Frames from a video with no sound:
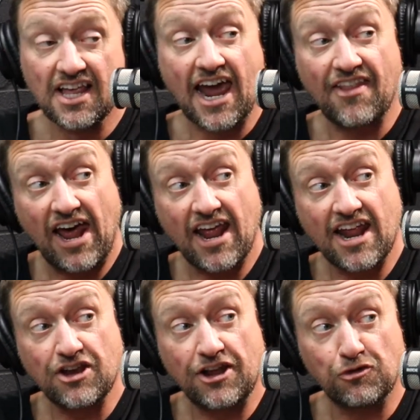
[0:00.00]
And
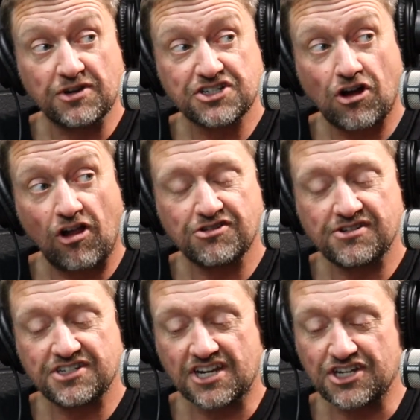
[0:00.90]
and your risk
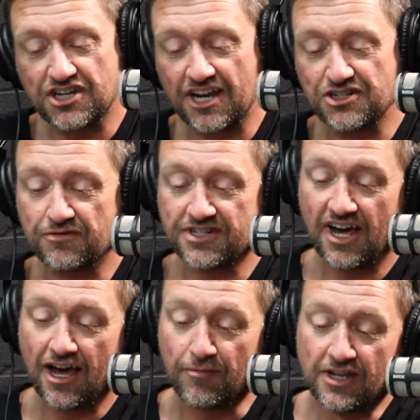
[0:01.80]
tolerance can change over
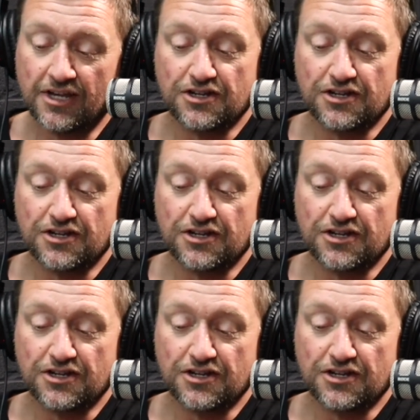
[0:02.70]
time.